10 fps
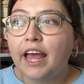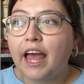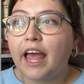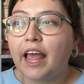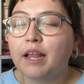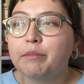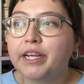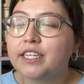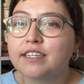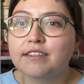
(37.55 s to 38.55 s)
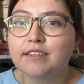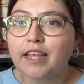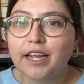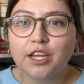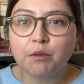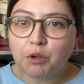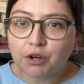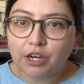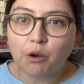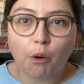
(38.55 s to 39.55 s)
And because it's like
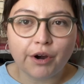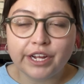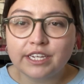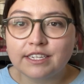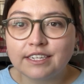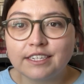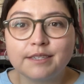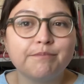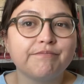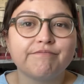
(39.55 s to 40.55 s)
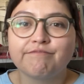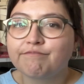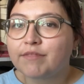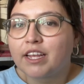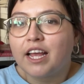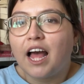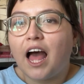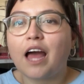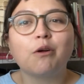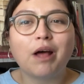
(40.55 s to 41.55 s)
community oriented,
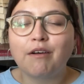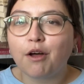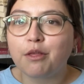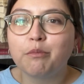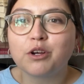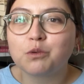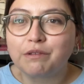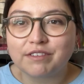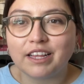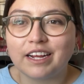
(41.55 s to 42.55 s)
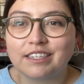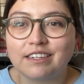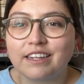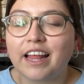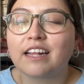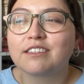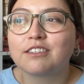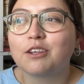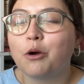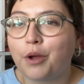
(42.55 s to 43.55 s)
I don't have all the books we've selected, and
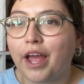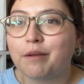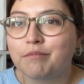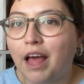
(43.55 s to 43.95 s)
that's okay.